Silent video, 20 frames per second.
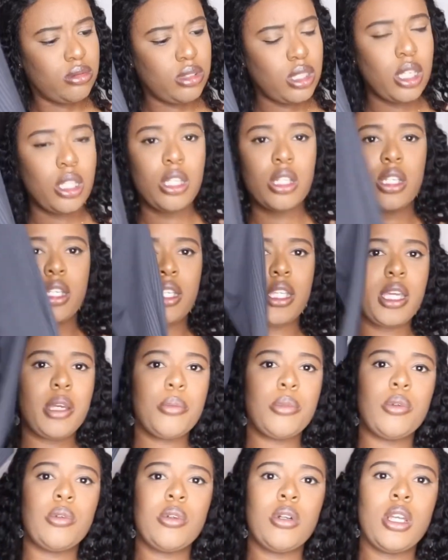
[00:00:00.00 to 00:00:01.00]
yeah, Lucky
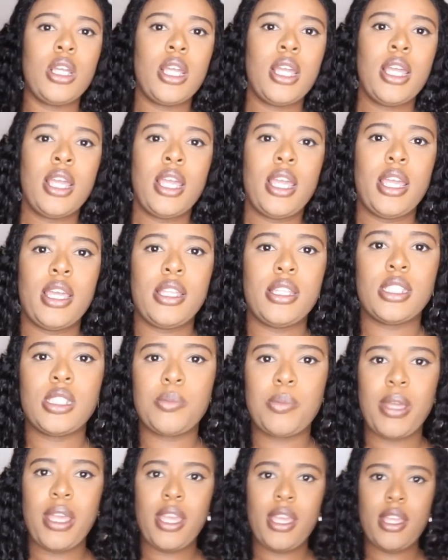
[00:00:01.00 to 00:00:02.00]
Label, and
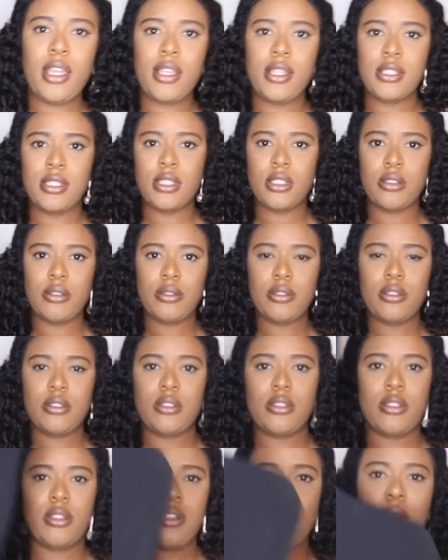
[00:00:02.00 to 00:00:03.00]
it's a
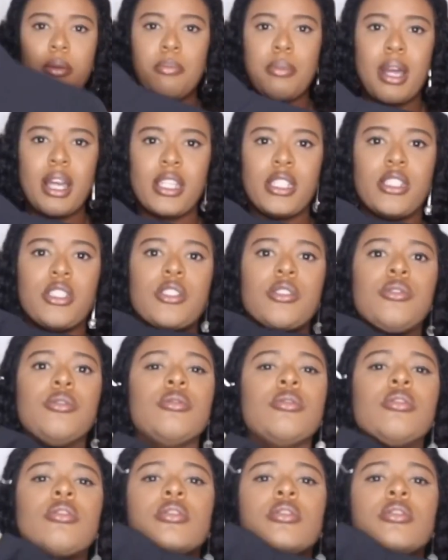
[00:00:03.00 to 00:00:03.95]
bodysuit.